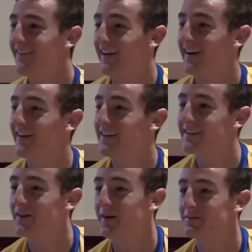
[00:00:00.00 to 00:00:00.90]
Well,
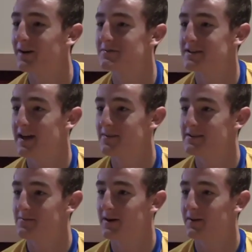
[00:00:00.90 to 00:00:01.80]
you know, I'm just
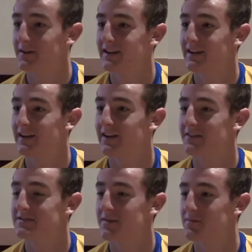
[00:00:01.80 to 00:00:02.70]
happy to be out there. Like
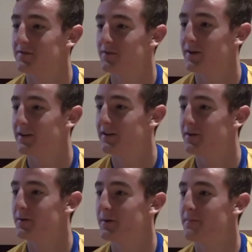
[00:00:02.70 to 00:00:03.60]
I've said before, you
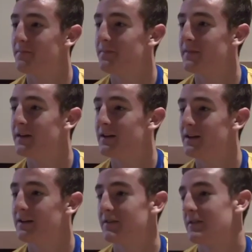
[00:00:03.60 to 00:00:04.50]
know,
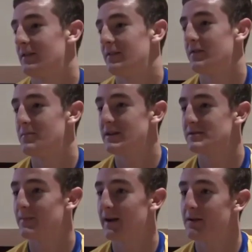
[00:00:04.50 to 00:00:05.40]
if it
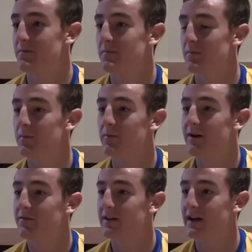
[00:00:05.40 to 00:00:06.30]
means playing
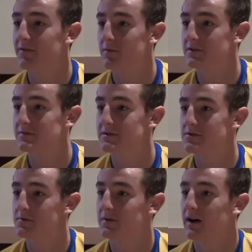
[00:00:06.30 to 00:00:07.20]
wherever the gaffer wants me
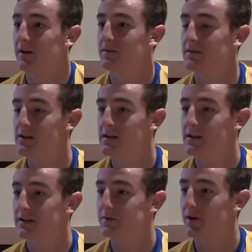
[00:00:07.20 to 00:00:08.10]
to, I'll
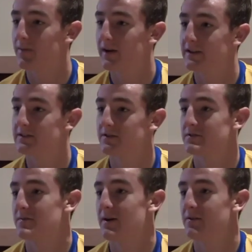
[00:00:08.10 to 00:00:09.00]
play as long
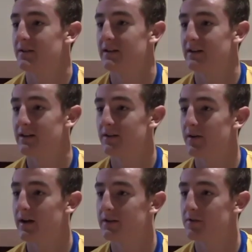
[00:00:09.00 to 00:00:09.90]
as I'm out there. You
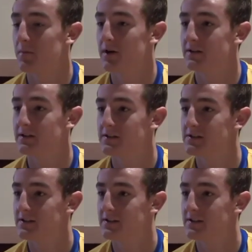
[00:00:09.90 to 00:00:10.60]
know, I don't mind.